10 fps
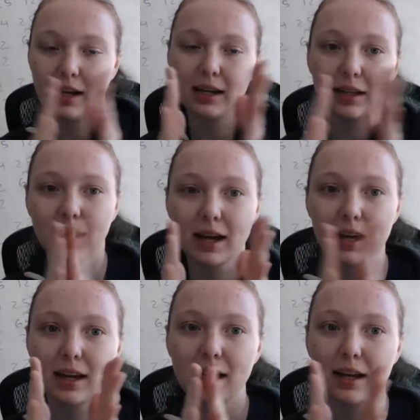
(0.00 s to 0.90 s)

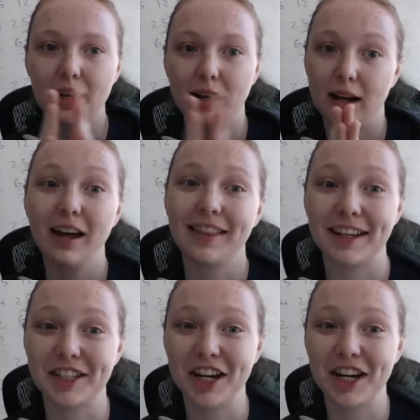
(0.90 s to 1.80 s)
Yay!
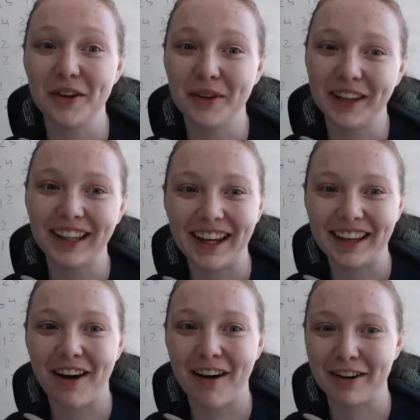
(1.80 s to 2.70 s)
That's genuinely like
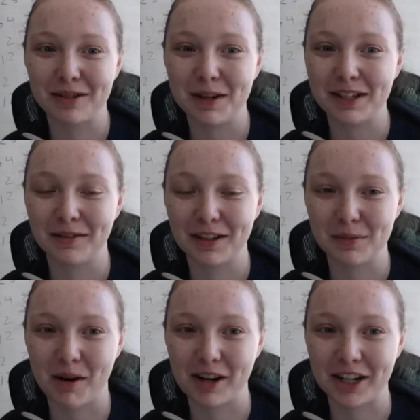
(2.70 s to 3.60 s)
the hardest piece of this
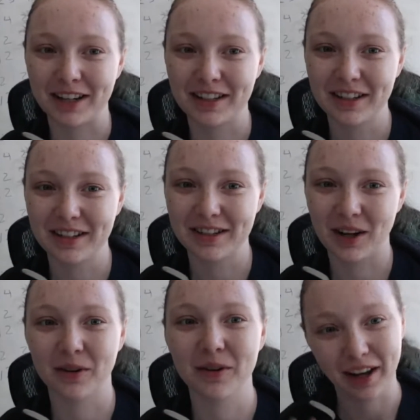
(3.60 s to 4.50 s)
project.
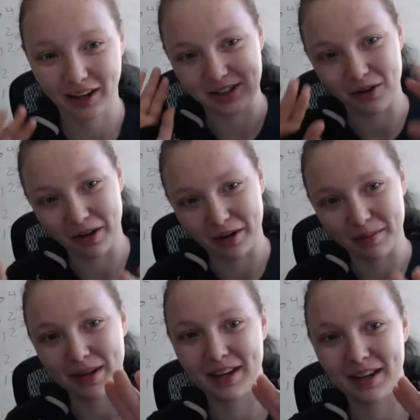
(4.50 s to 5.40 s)
So it's all going to
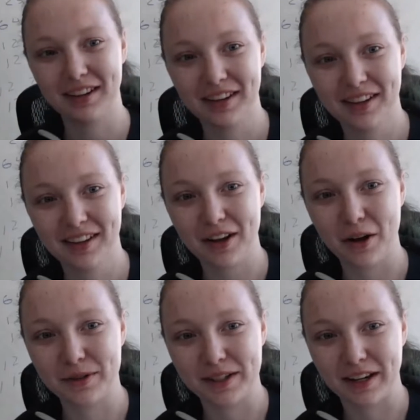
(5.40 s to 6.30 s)
be
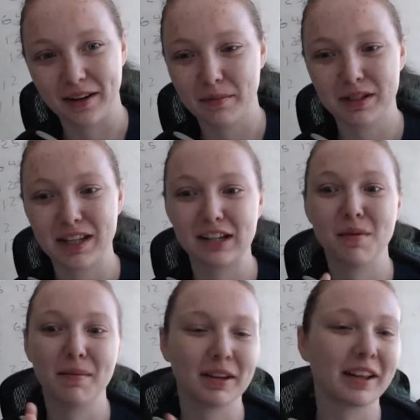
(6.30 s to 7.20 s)
posting, besides
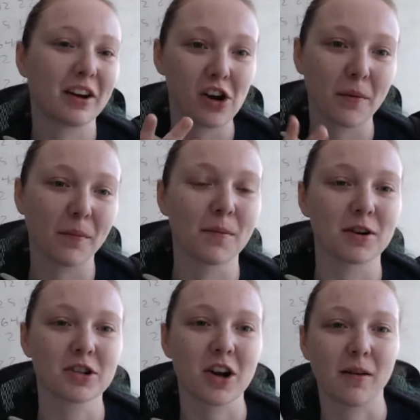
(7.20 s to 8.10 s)
maybe like a couple
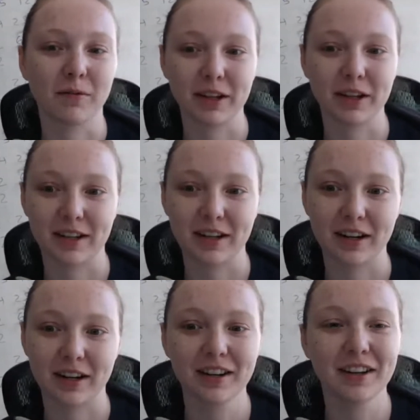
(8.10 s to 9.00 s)
merge conflicts
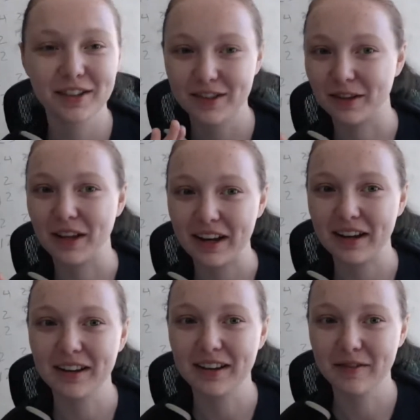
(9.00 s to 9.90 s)
later. So like,
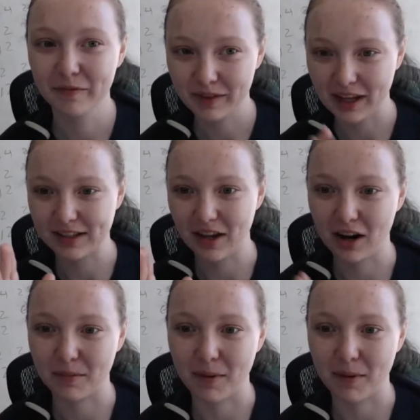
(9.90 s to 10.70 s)
that's the hard